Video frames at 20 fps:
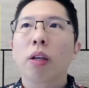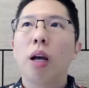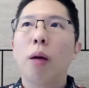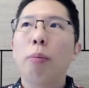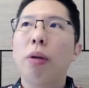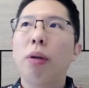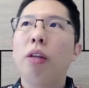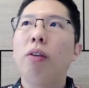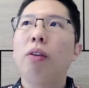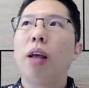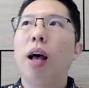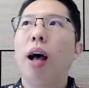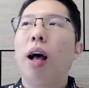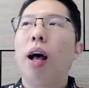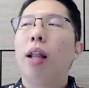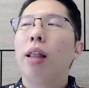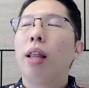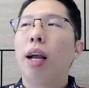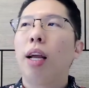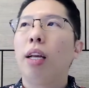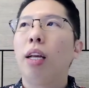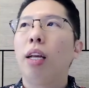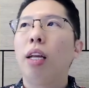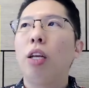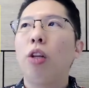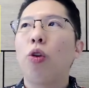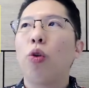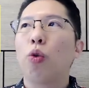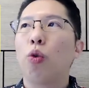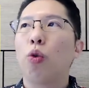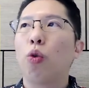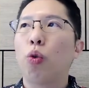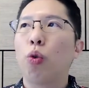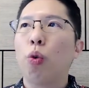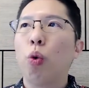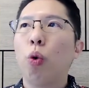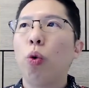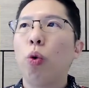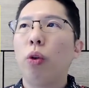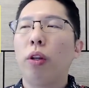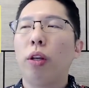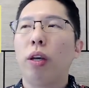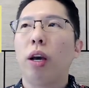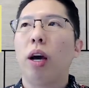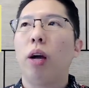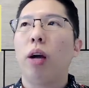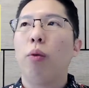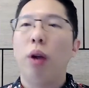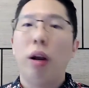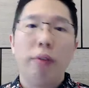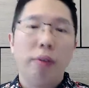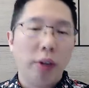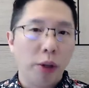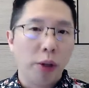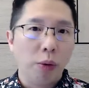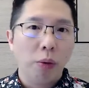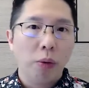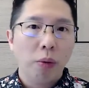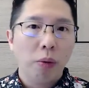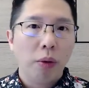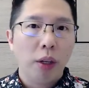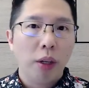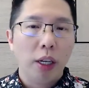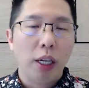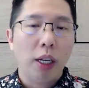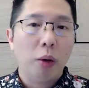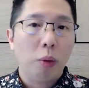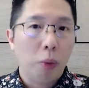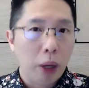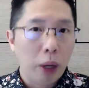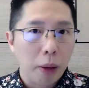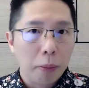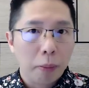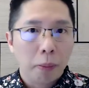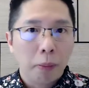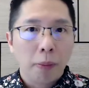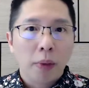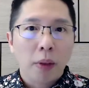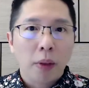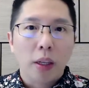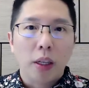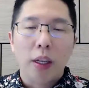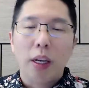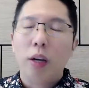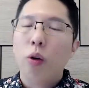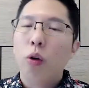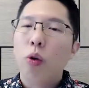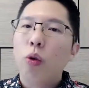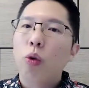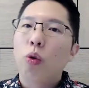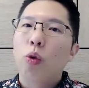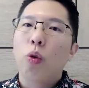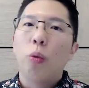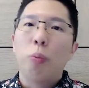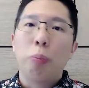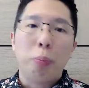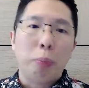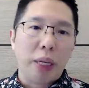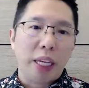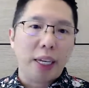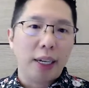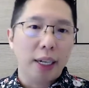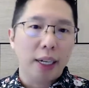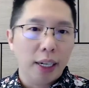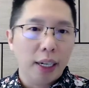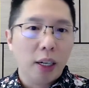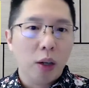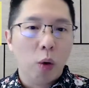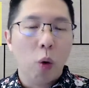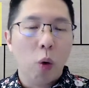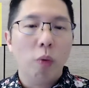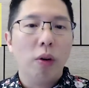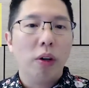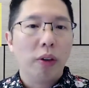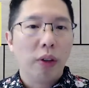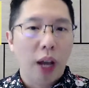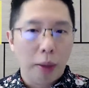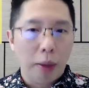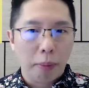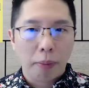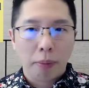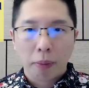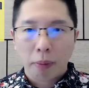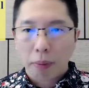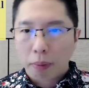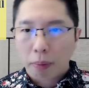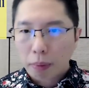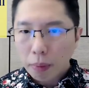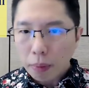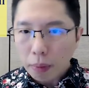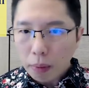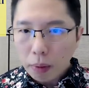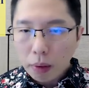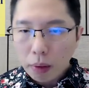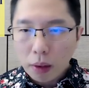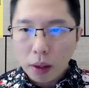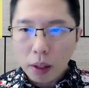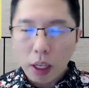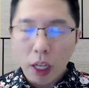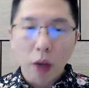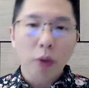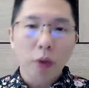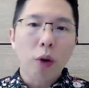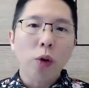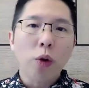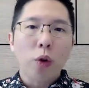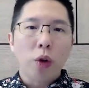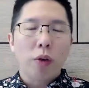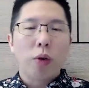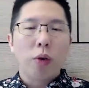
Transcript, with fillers: Companies are likely to grow their revenue in a way. They are going to grow bigger over time. And of course,